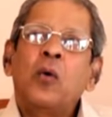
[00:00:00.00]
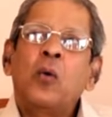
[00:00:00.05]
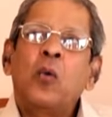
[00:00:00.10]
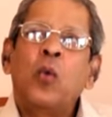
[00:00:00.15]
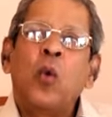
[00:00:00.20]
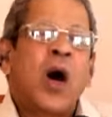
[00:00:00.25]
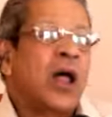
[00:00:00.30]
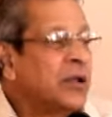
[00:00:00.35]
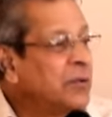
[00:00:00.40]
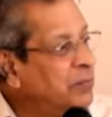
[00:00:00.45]

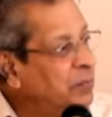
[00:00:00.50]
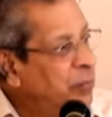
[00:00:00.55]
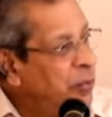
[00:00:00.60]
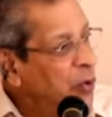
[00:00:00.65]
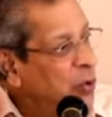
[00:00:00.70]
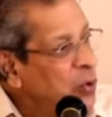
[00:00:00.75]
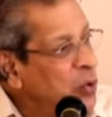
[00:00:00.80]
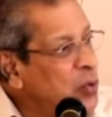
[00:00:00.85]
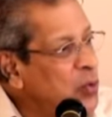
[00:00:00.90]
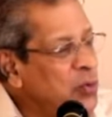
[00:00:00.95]
one
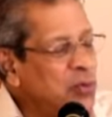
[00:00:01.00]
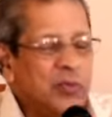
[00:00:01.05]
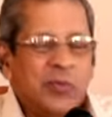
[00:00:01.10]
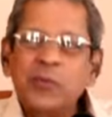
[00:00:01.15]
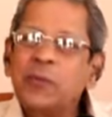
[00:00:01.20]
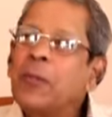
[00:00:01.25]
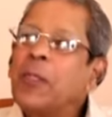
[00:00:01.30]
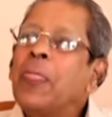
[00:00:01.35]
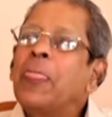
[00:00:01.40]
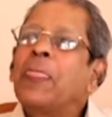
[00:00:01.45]
blue
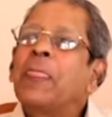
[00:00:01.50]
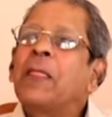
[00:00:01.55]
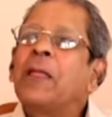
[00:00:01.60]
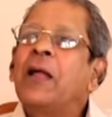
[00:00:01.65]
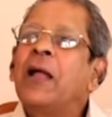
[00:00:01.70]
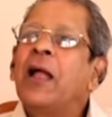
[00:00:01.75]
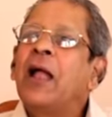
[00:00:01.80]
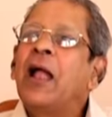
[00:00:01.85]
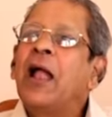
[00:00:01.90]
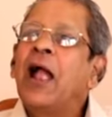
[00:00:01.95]

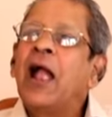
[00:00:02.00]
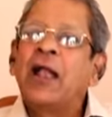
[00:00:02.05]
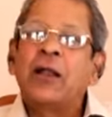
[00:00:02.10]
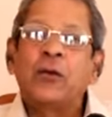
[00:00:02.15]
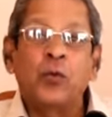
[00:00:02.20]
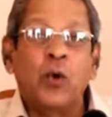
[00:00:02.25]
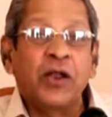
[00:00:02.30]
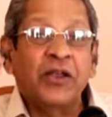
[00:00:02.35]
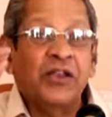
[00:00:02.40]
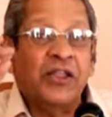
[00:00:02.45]

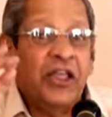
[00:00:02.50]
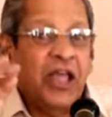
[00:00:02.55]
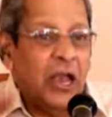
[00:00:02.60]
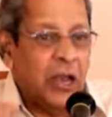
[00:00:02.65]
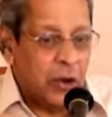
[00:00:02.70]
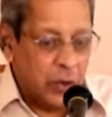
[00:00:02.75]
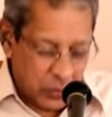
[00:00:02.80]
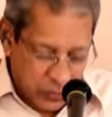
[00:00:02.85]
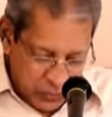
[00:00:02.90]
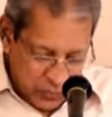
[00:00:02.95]
and one
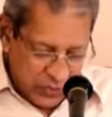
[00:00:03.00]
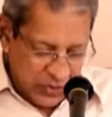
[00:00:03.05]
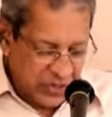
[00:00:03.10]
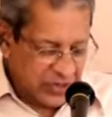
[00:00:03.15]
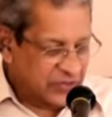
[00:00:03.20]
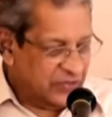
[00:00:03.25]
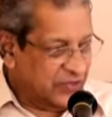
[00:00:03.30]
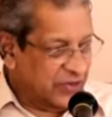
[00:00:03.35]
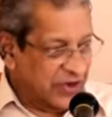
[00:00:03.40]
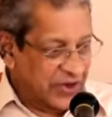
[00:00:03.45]
yellow,
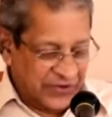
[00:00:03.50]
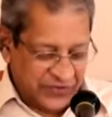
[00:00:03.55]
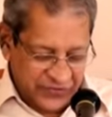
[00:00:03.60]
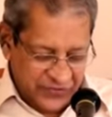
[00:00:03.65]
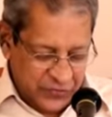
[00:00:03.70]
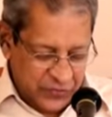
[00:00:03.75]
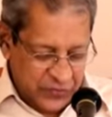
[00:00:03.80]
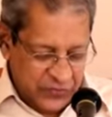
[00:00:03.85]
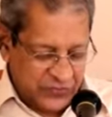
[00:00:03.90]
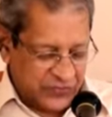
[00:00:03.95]
three
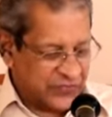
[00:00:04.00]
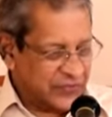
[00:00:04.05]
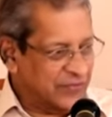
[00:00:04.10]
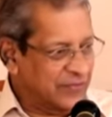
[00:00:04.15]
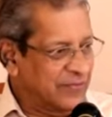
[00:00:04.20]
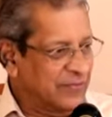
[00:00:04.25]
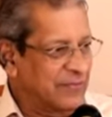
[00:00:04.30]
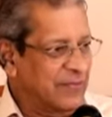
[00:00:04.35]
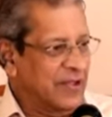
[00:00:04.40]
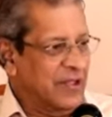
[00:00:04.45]
stones,
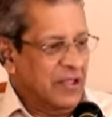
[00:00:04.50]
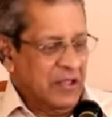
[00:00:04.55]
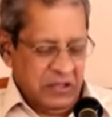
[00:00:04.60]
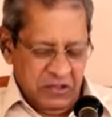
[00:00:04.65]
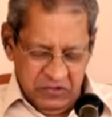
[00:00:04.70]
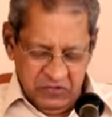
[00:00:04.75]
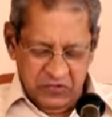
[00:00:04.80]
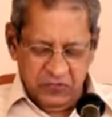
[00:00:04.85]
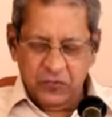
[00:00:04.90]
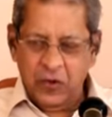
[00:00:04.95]

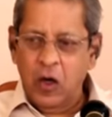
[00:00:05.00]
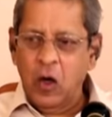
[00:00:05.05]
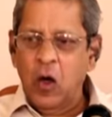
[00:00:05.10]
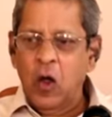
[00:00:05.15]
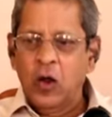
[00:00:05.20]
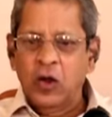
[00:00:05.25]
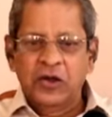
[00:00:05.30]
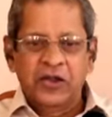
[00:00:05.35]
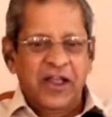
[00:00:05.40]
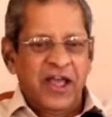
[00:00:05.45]

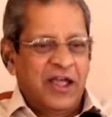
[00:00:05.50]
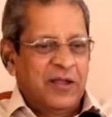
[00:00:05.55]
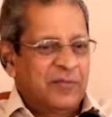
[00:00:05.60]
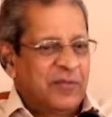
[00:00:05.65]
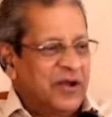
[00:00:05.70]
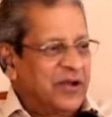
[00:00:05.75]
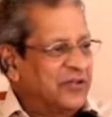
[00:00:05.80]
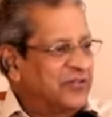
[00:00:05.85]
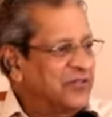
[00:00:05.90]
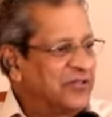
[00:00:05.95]
all
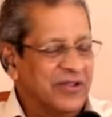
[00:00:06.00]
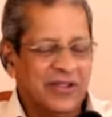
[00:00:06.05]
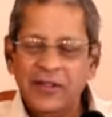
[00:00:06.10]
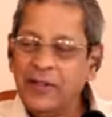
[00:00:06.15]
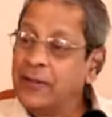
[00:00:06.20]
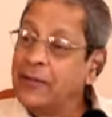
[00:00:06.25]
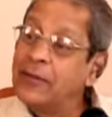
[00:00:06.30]
diamonds.